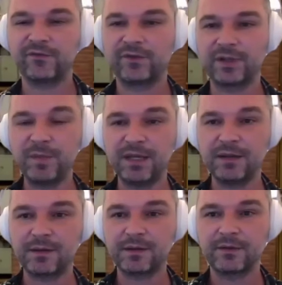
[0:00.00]
That
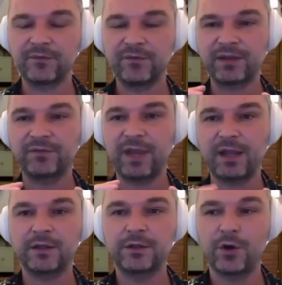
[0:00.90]
means that they
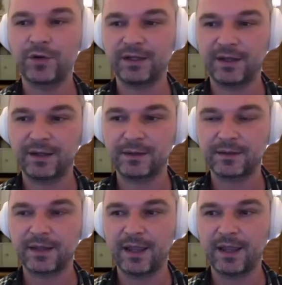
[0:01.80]
are tokenized,